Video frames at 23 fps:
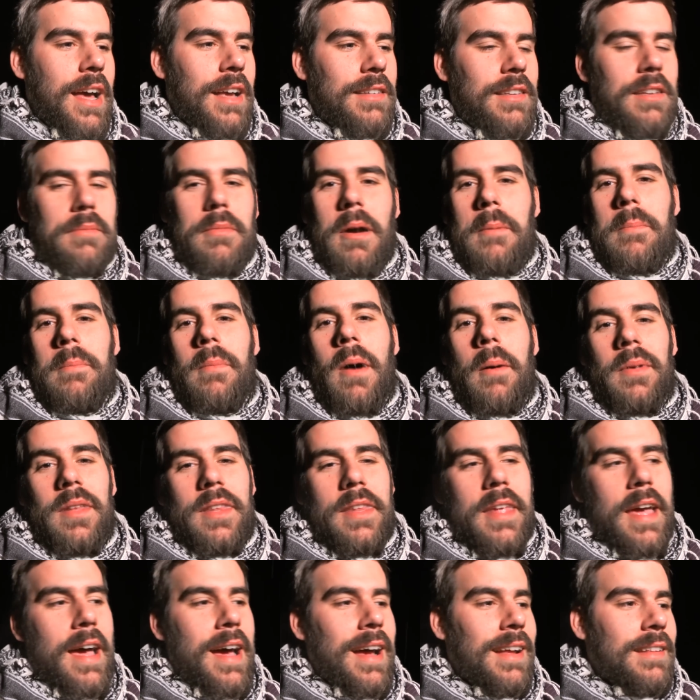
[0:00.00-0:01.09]
see my mum
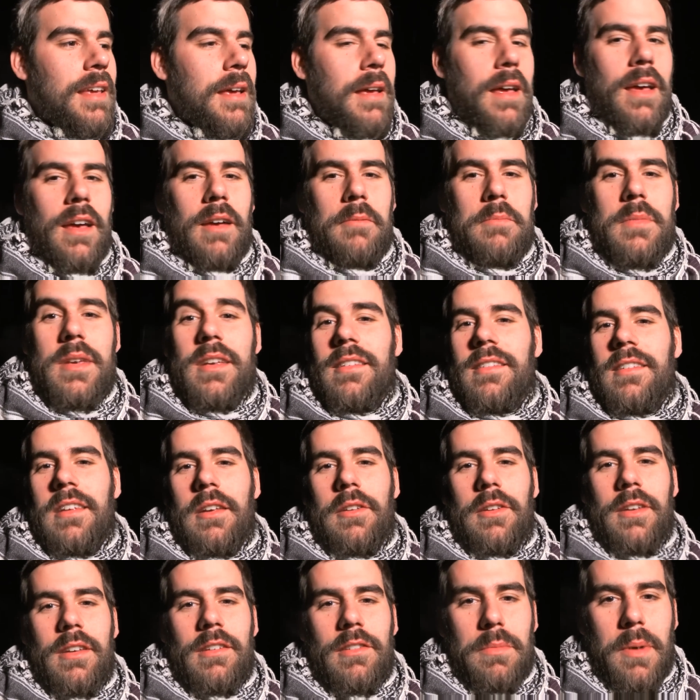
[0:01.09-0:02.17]
and dad, meet
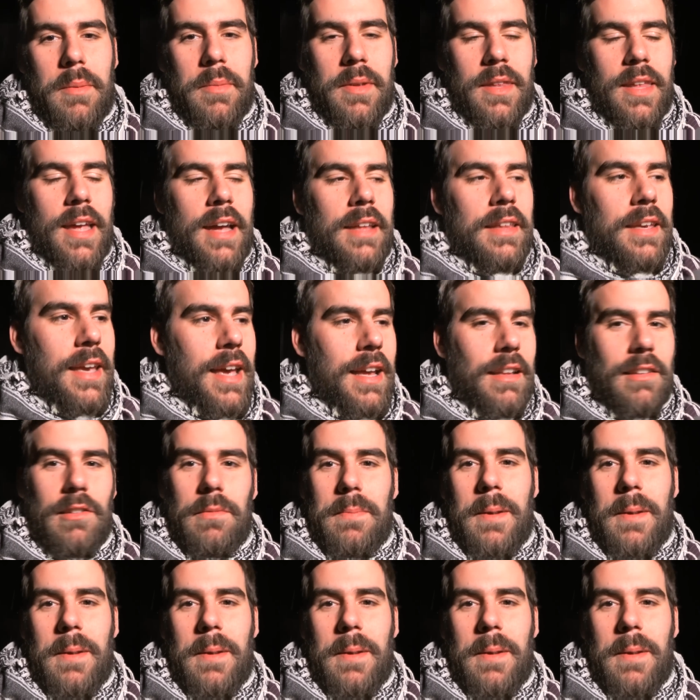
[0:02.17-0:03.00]
Silky's mum and dad again,